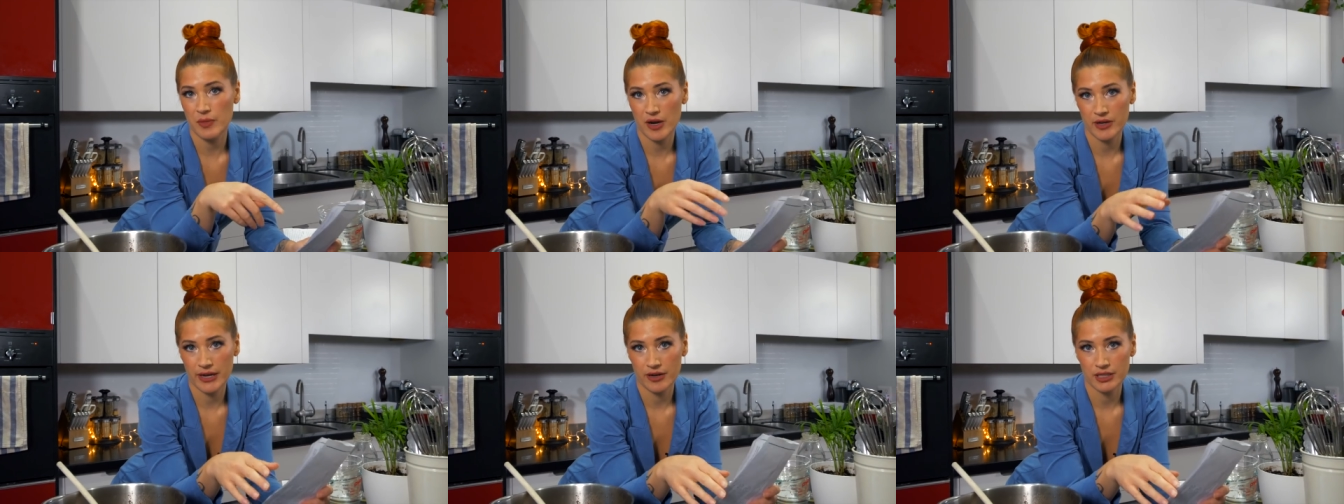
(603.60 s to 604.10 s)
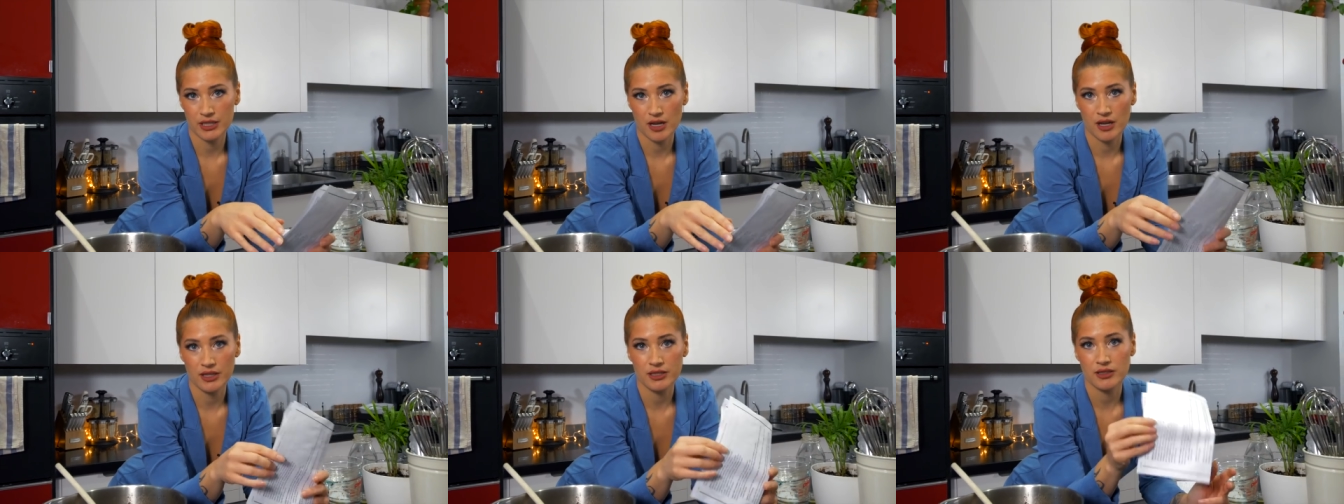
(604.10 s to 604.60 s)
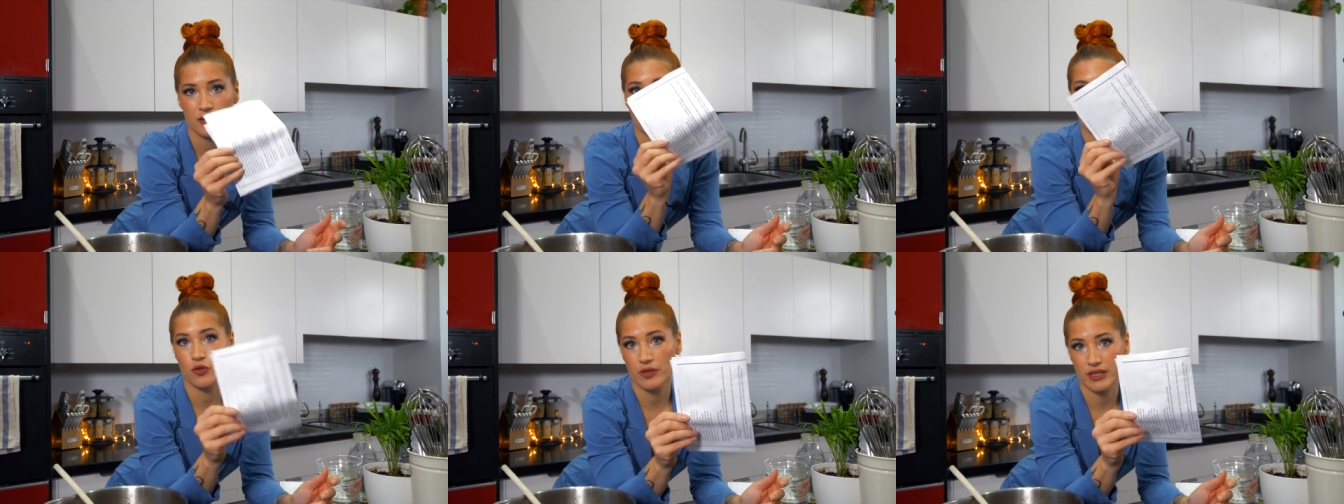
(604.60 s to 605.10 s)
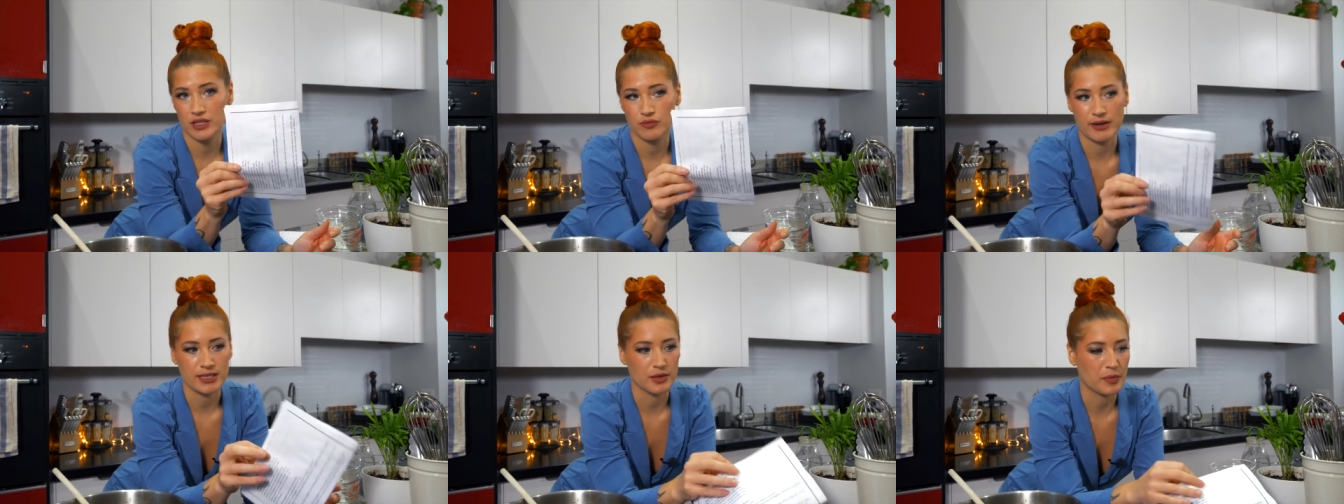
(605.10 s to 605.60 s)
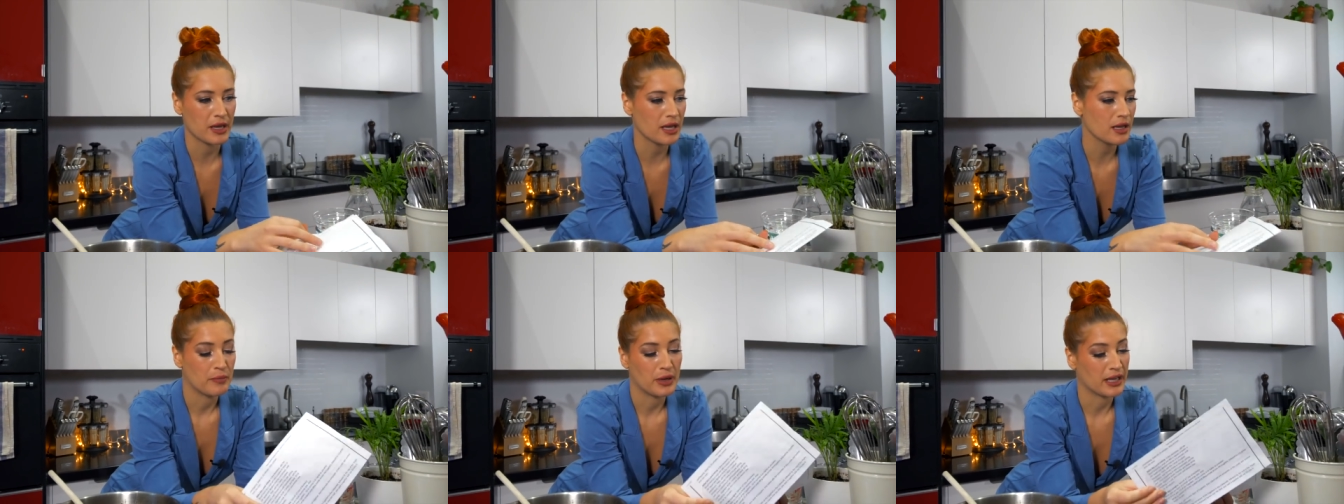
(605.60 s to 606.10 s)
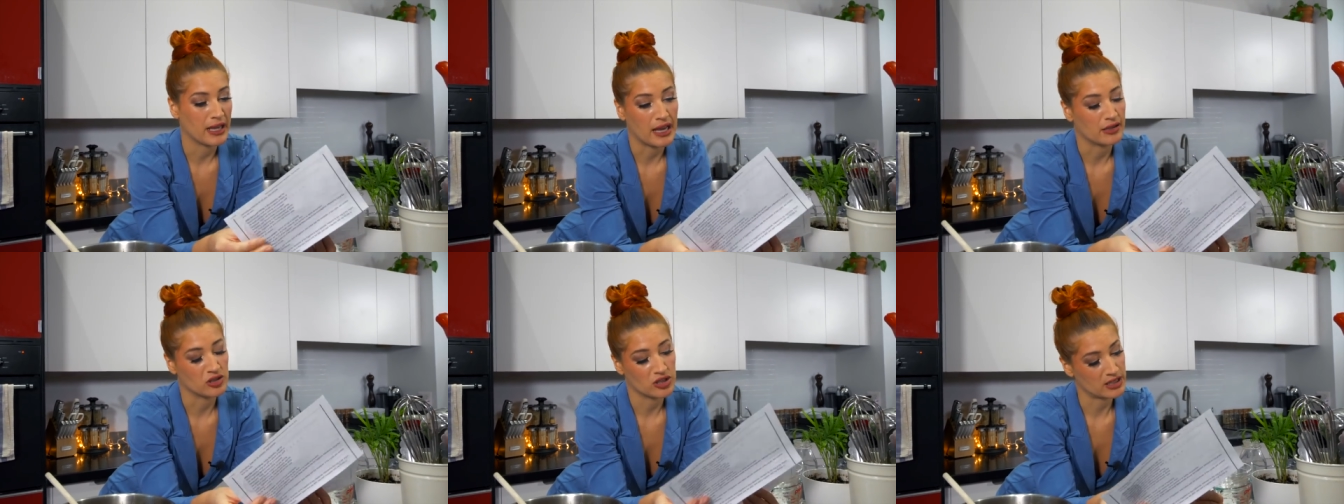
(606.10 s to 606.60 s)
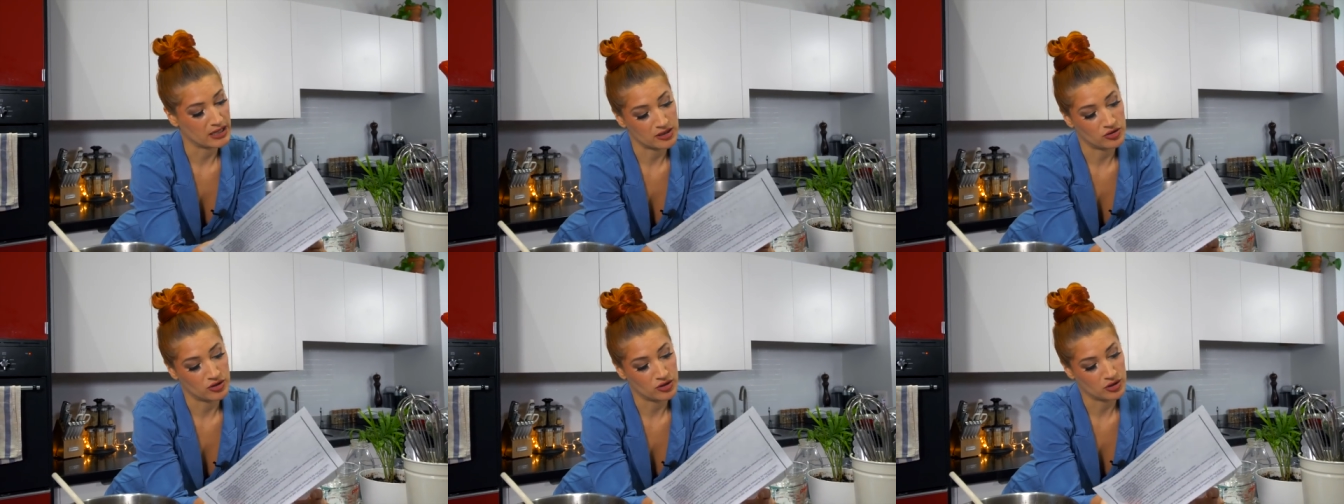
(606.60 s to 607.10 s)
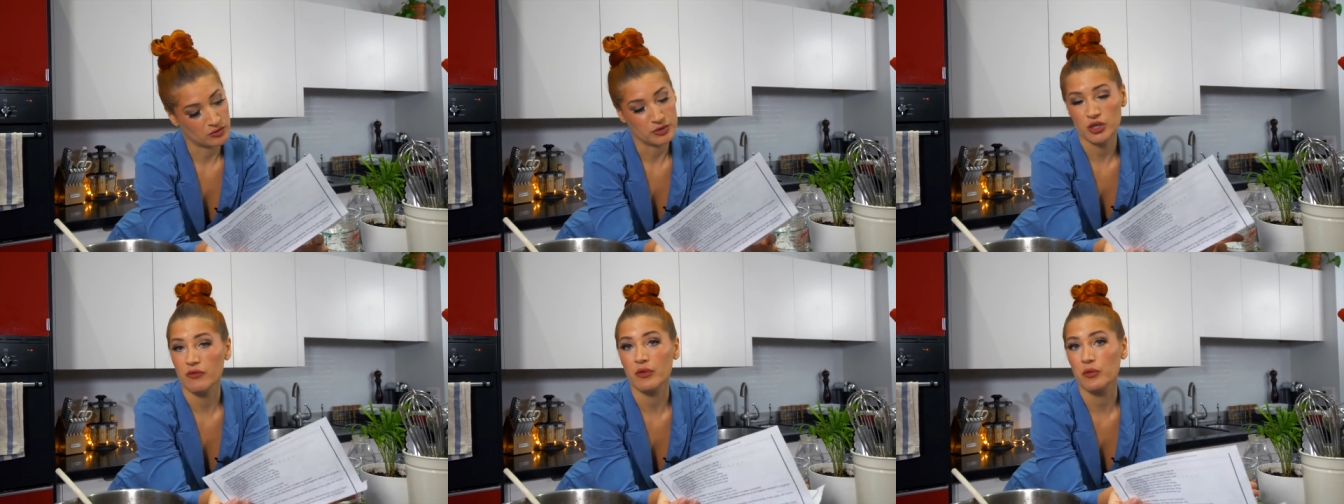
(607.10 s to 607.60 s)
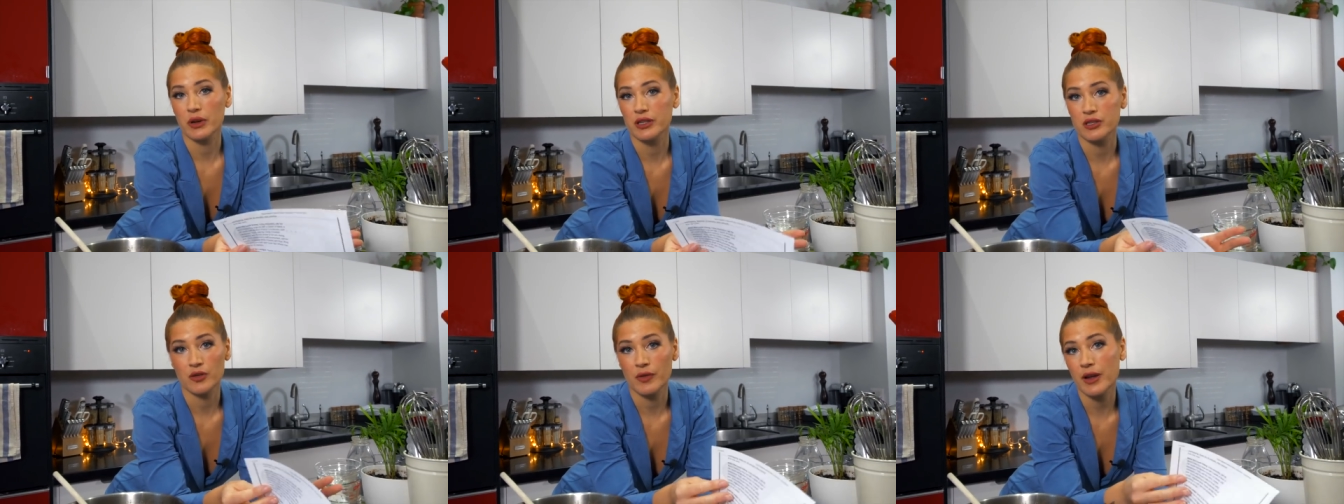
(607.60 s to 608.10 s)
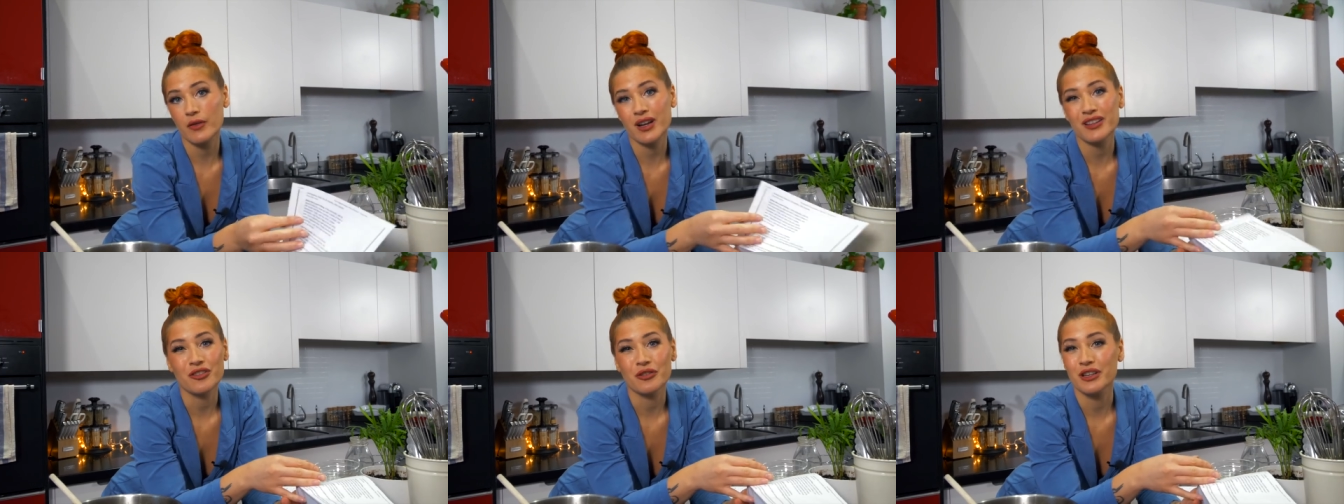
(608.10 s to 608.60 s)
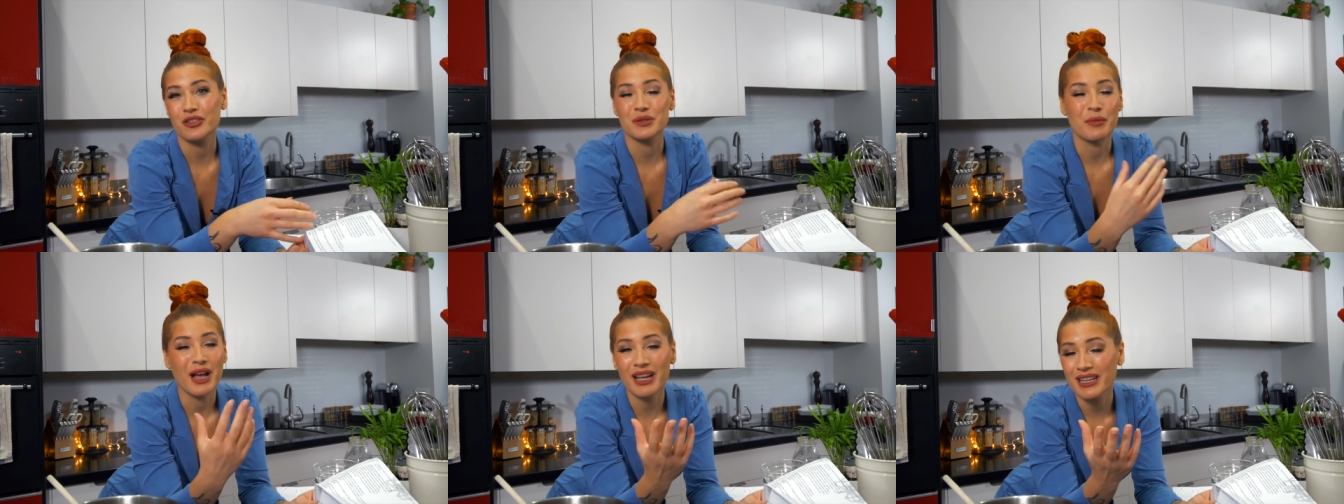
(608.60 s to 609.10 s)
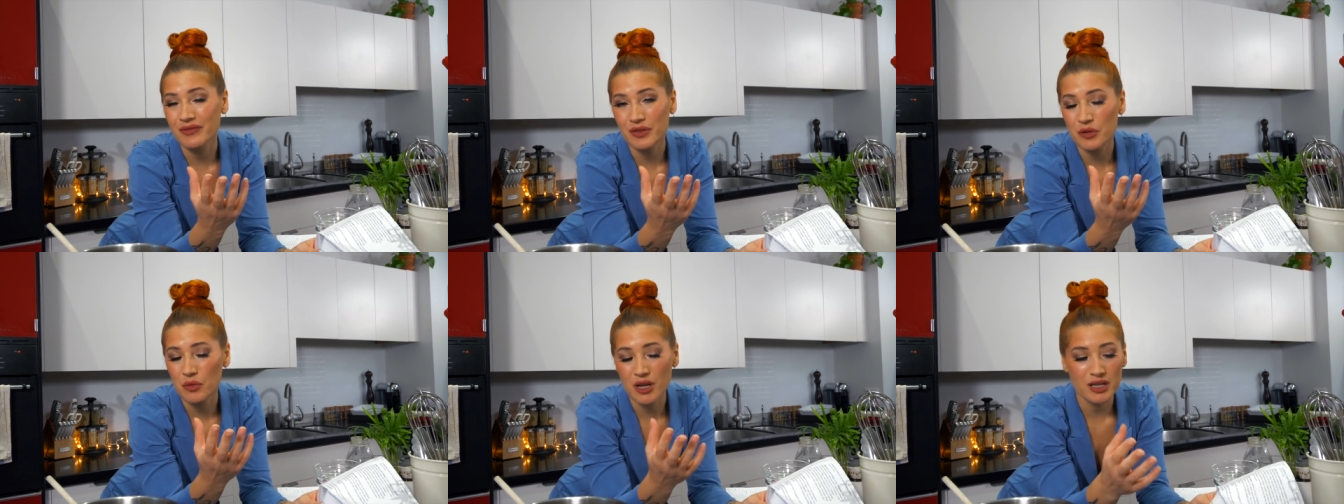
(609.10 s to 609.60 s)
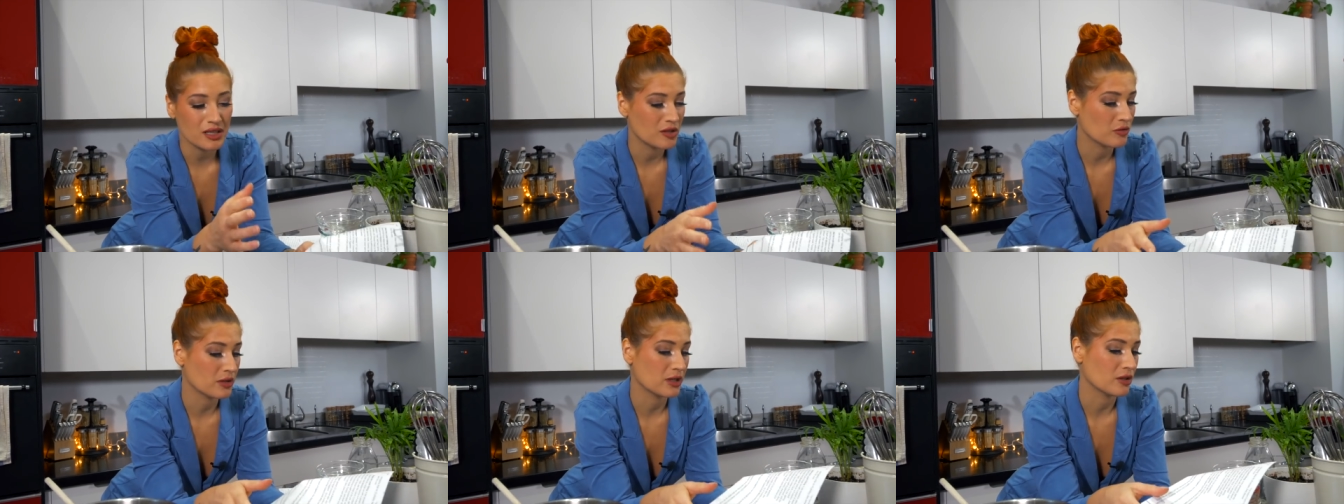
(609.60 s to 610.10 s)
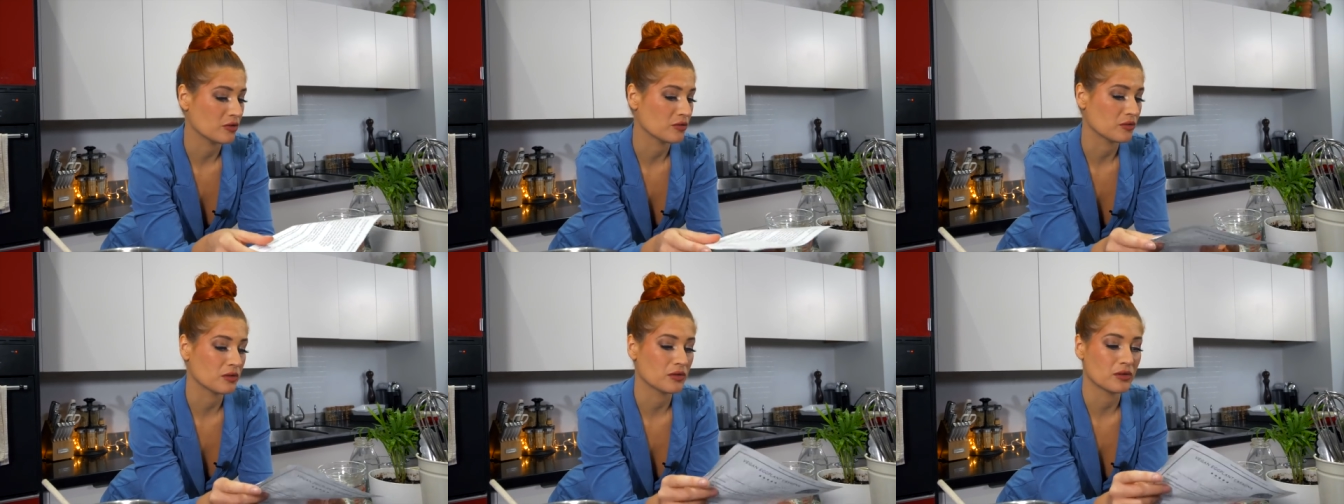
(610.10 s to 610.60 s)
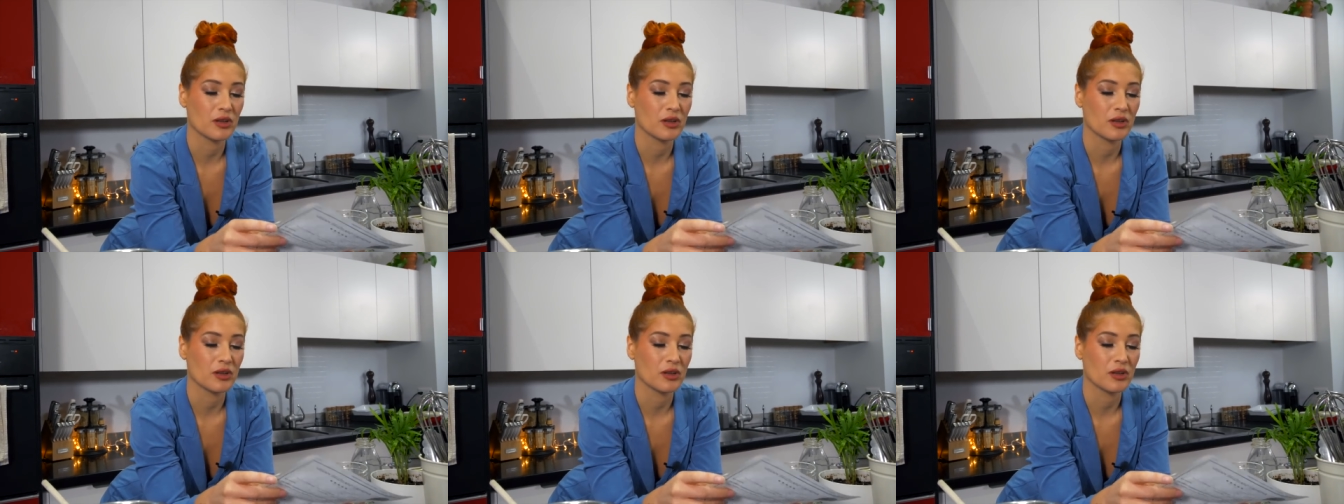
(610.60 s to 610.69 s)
marinara sauce for this recipe. But again, she says you can use whichever one is your favorite. You can use mine if you want. You can use